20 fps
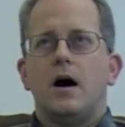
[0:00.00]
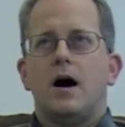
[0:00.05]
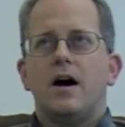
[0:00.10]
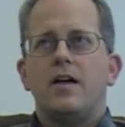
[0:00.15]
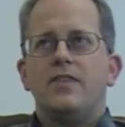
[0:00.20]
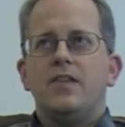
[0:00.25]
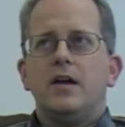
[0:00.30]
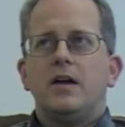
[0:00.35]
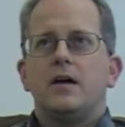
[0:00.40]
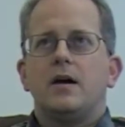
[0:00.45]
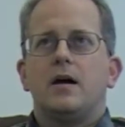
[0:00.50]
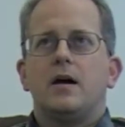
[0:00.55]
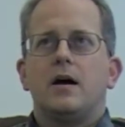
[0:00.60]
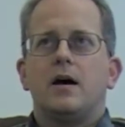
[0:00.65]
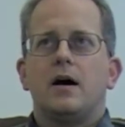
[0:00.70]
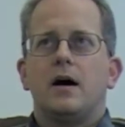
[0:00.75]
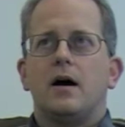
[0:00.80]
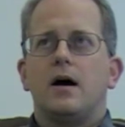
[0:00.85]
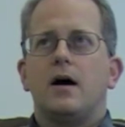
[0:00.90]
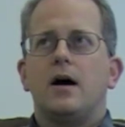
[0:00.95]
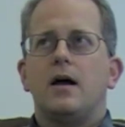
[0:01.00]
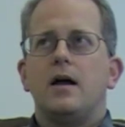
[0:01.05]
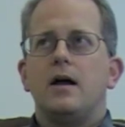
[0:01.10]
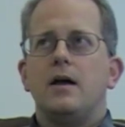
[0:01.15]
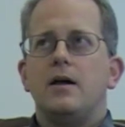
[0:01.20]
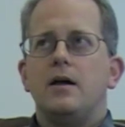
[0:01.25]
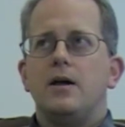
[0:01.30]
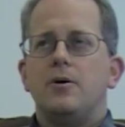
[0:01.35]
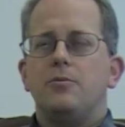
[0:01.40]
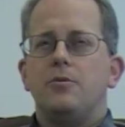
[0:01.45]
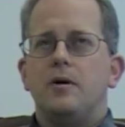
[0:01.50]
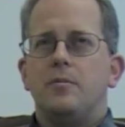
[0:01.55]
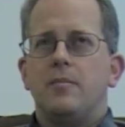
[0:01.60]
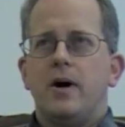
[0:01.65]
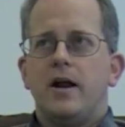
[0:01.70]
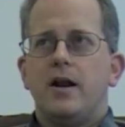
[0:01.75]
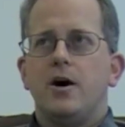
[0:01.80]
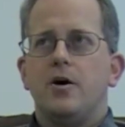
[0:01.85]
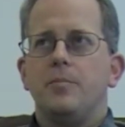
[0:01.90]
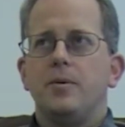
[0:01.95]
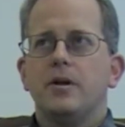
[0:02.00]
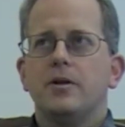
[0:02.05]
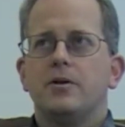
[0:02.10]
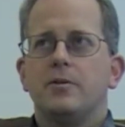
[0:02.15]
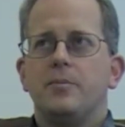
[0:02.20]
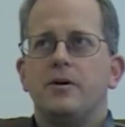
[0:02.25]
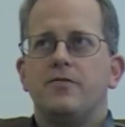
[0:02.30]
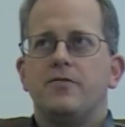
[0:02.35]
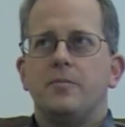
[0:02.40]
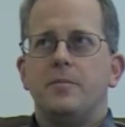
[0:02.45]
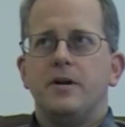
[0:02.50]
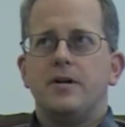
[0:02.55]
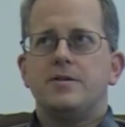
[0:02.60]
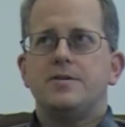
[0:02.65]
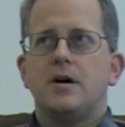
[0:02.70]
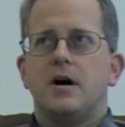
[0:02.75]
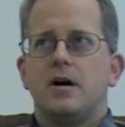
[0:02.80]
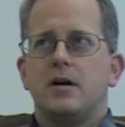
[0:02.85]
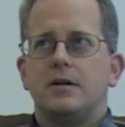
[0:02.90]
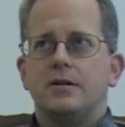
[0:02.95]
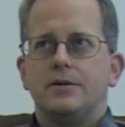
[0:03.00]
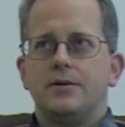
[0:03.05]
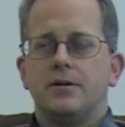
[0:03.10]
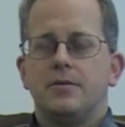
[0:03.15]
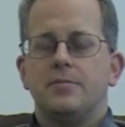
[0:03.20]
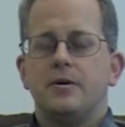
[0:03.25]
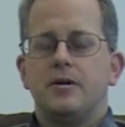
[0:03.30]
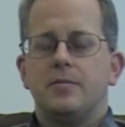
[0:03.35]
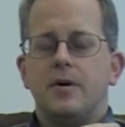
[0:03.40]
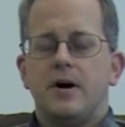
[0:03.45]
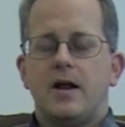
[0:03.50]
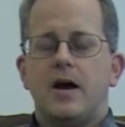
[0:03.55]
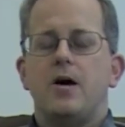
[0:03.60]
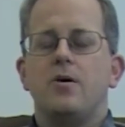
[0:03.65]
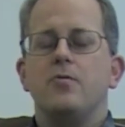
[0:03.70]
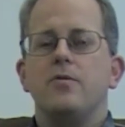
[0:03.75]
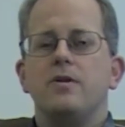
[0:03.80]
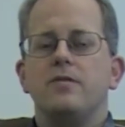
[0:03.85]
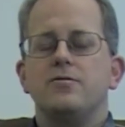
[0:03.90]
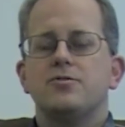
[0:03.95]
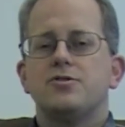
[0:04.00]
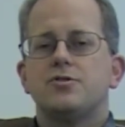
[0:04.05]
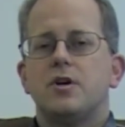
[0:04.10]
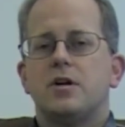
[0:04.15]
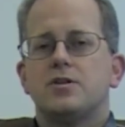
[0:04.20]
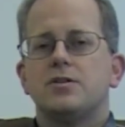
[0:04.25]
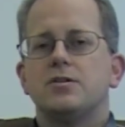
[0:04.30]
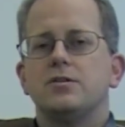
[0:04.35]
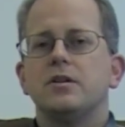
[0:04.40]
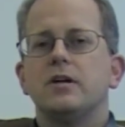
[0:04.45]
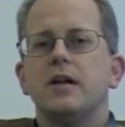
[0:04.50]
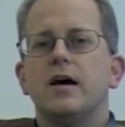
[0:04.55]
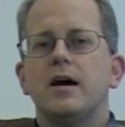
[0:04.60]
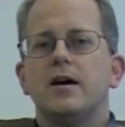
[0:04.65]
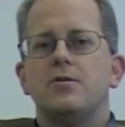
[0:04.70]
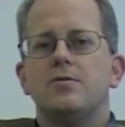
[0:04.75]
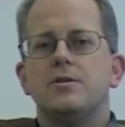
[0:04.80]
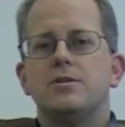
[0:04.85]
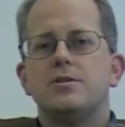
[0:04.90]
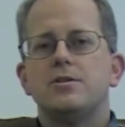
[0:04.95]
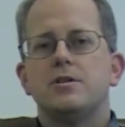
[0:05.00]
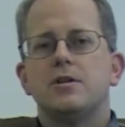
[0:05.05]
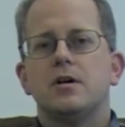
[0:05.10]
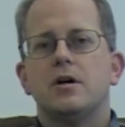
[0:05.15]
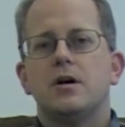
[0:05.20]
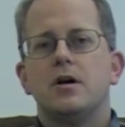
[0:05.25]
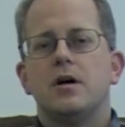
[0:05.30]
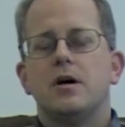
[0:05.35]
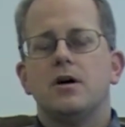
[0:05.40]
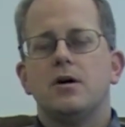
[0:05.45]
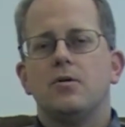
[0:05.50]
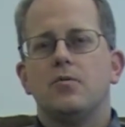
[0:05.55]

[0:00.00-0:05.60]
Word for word: I think it, it, might help a little bit for me to talk a little bit about how we've structured the language. Sure.